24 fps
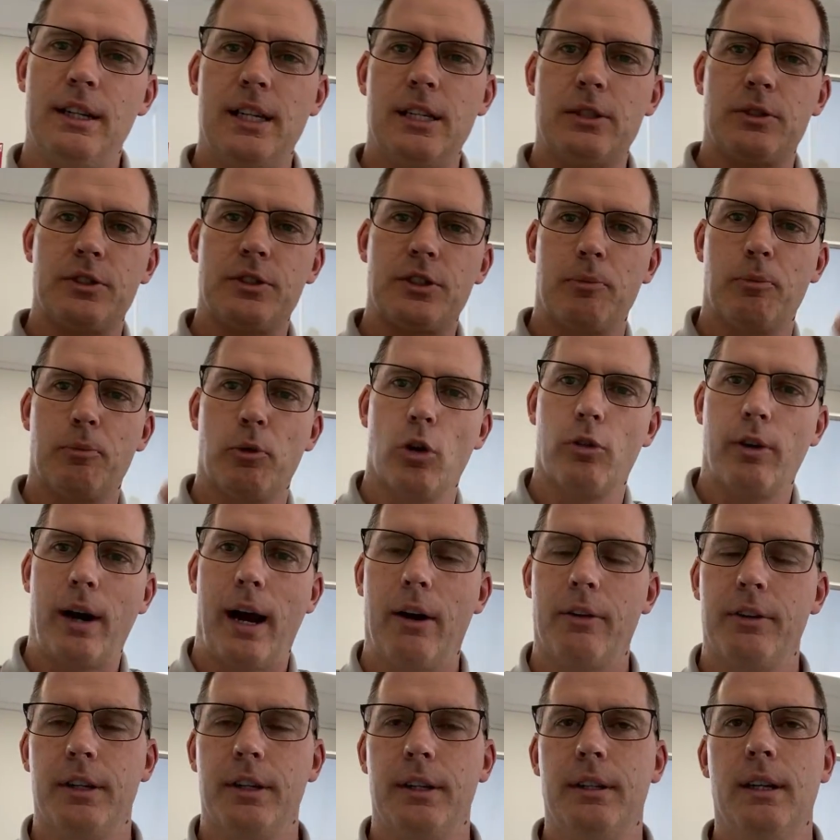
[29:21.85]
These ones are more
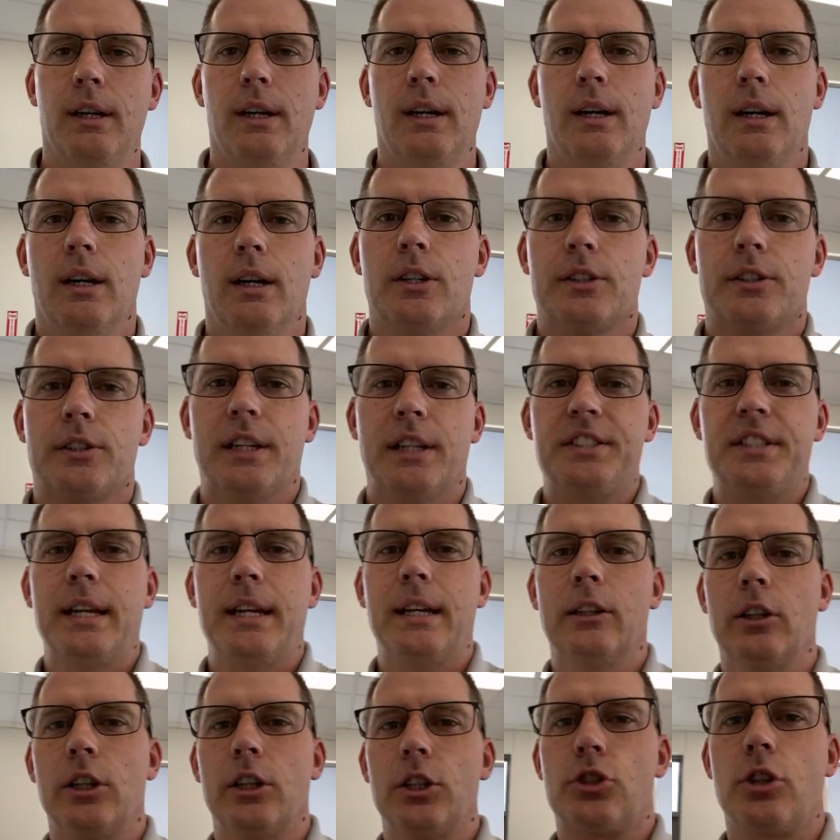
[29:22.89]
rounded. So let's take
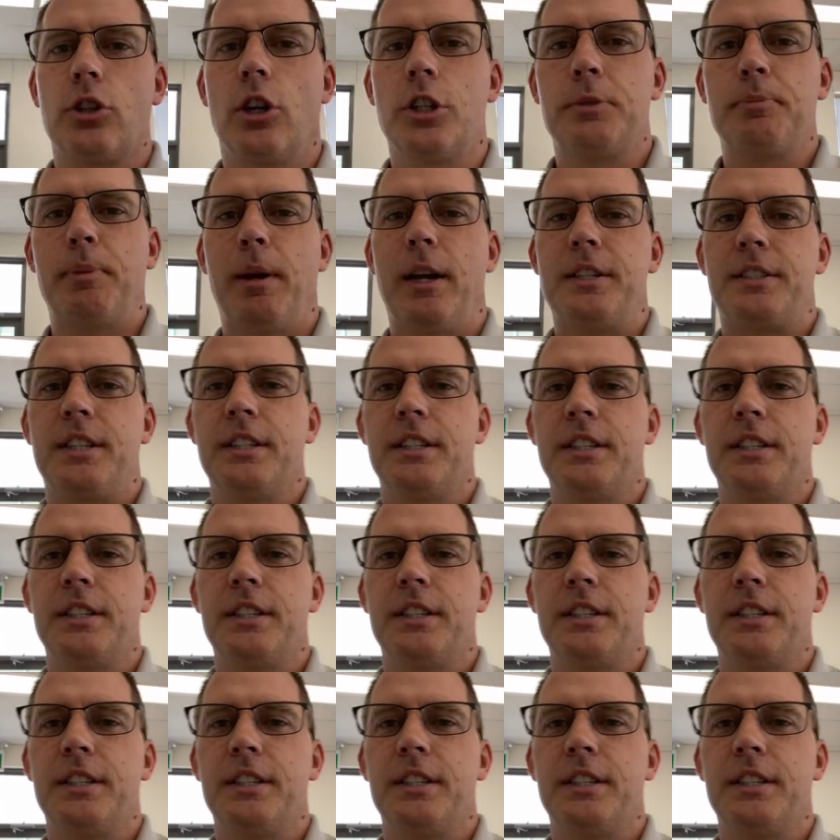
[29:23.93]
a look at trunk space.